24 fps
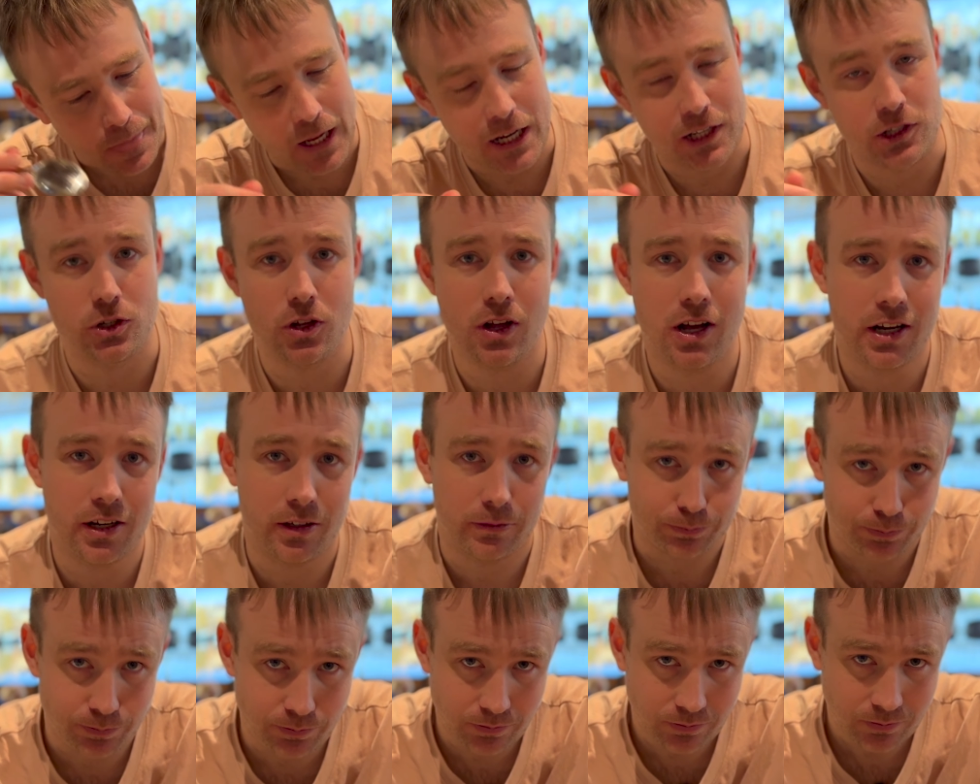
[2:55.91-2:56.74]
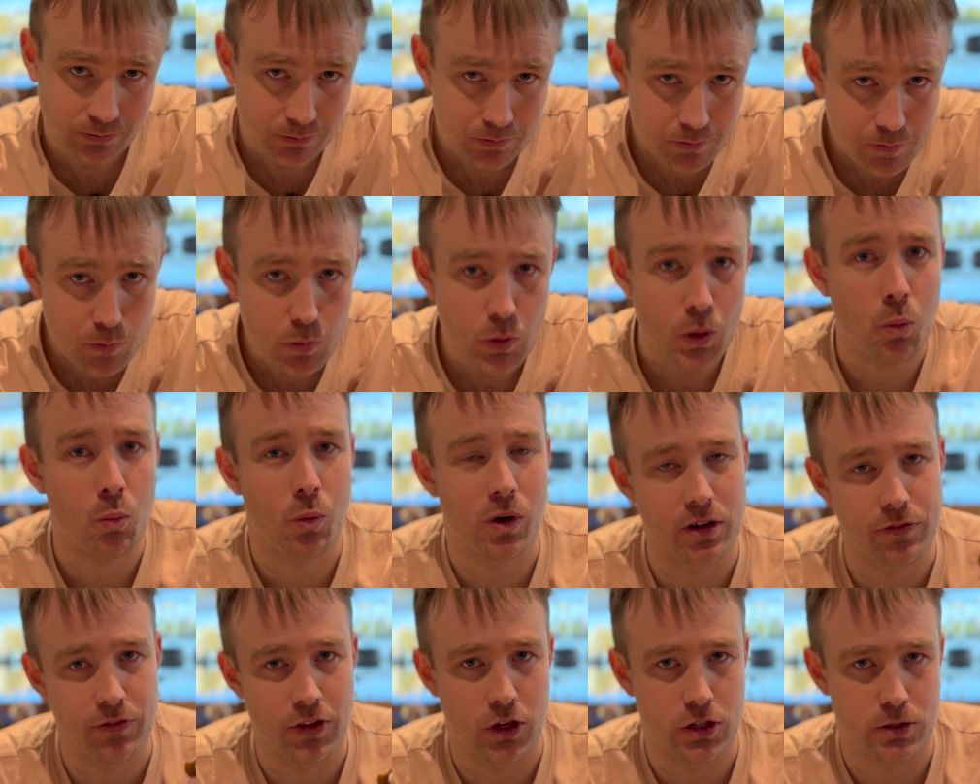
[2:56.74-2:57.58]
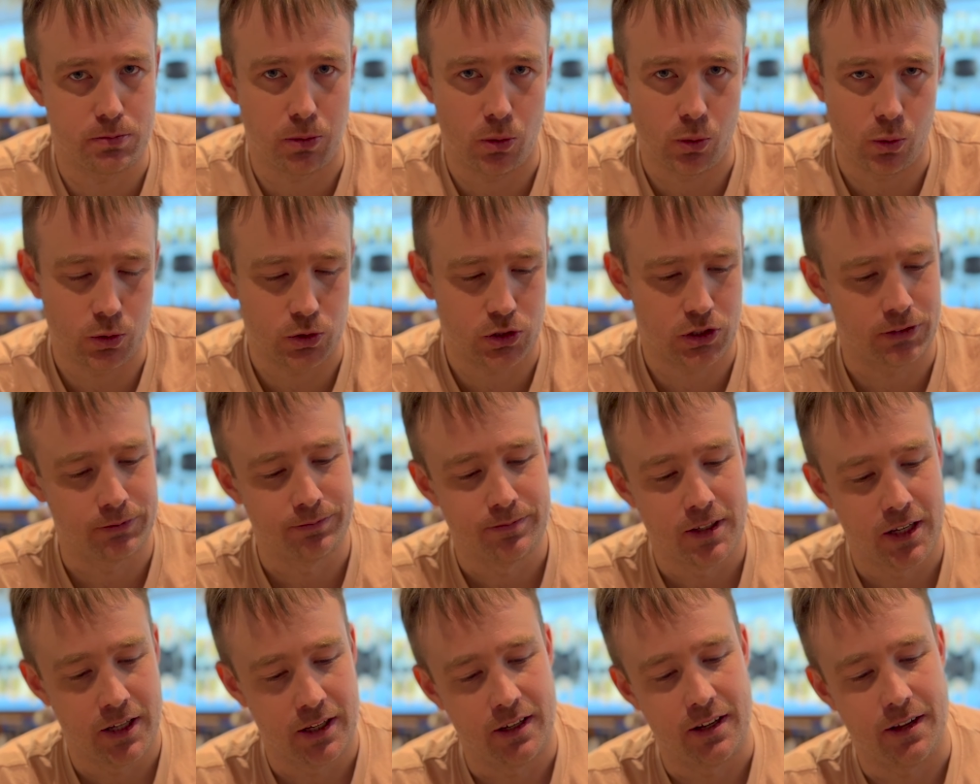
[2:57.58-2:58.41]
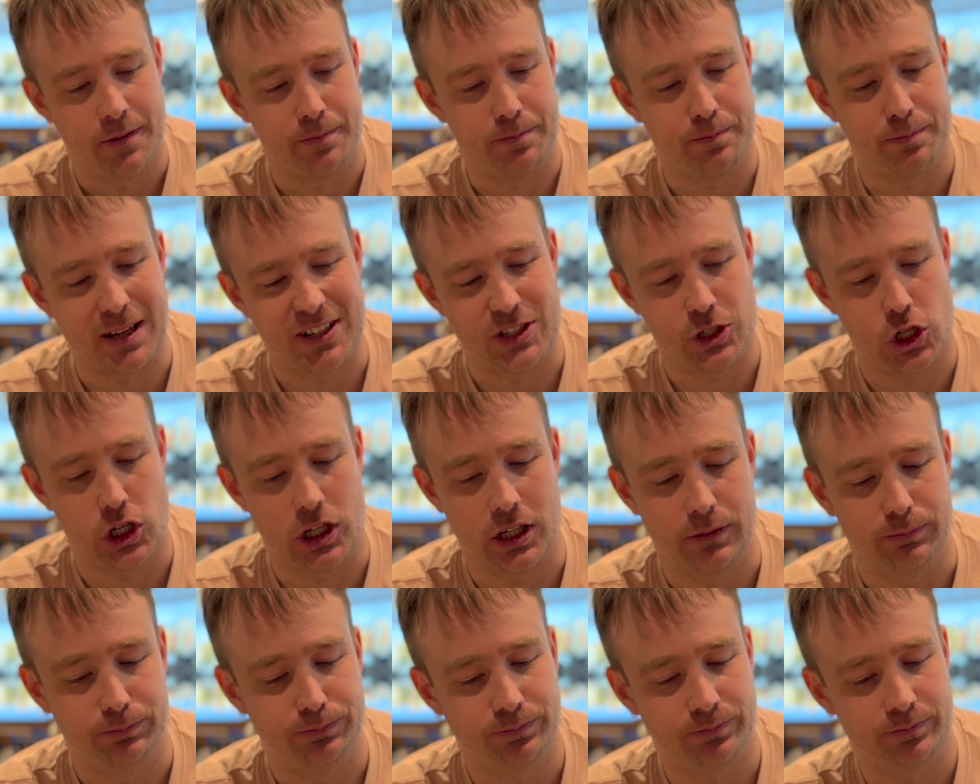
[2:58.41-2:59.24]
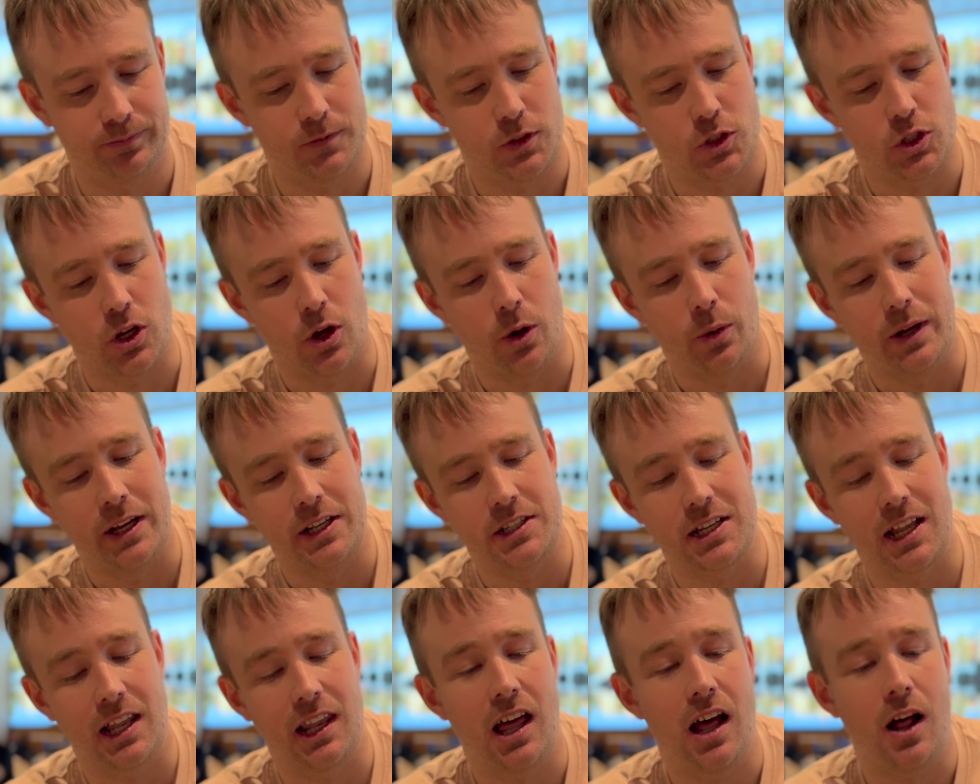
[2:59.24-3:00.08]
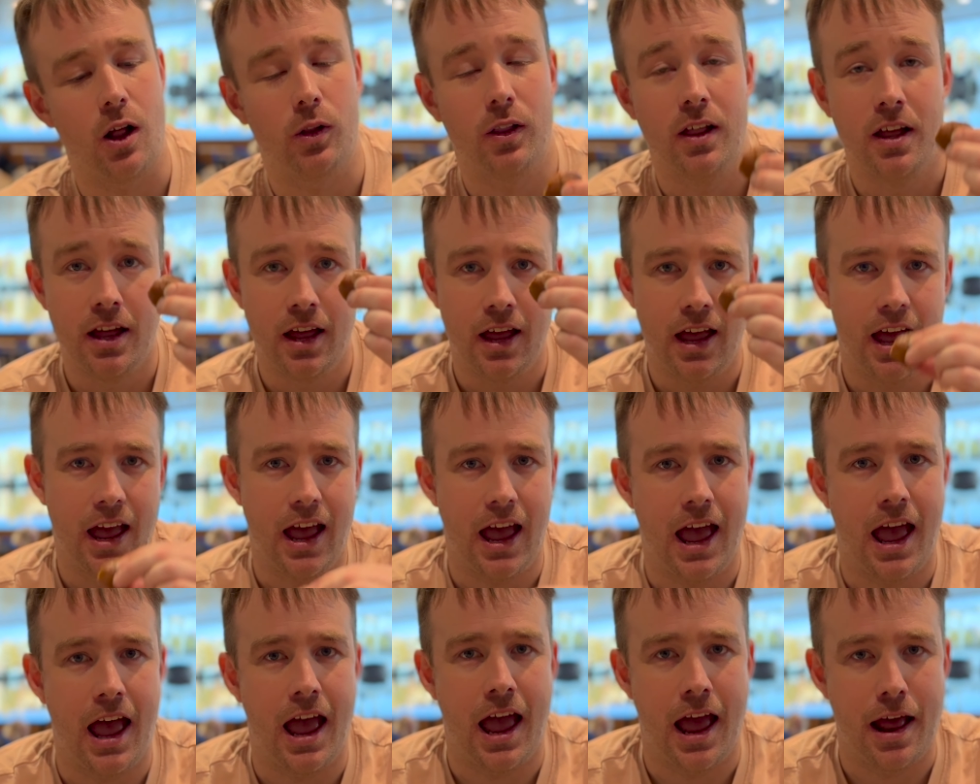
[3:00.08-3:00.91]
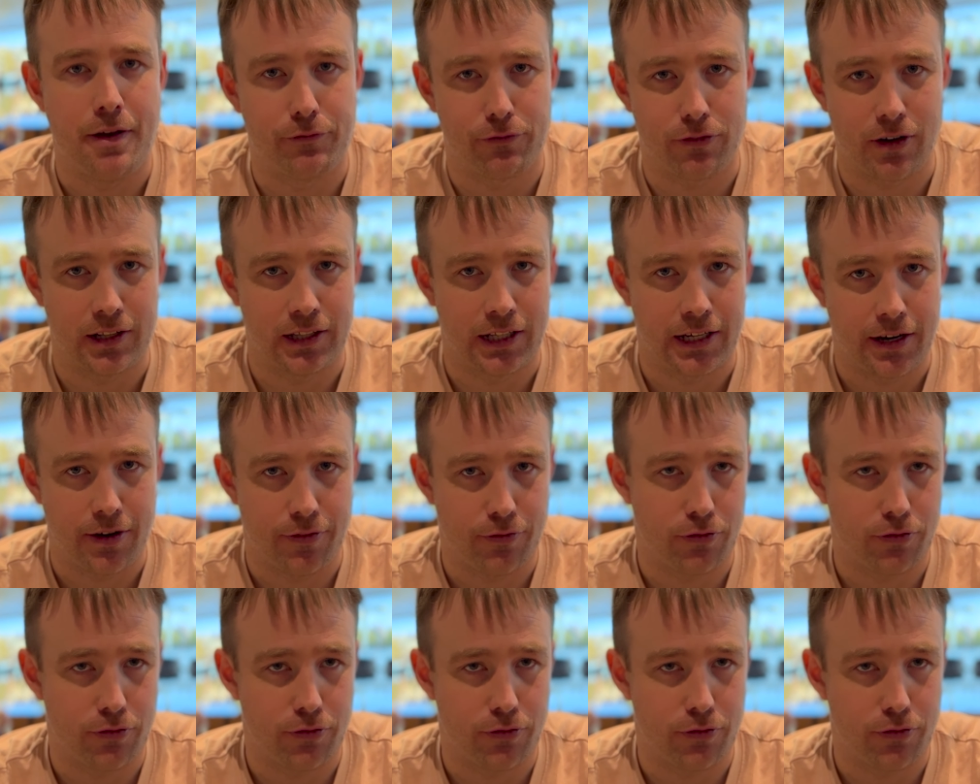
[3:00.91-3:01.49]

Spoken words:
It's like one of those balls, but chicken. So it's halal and friendly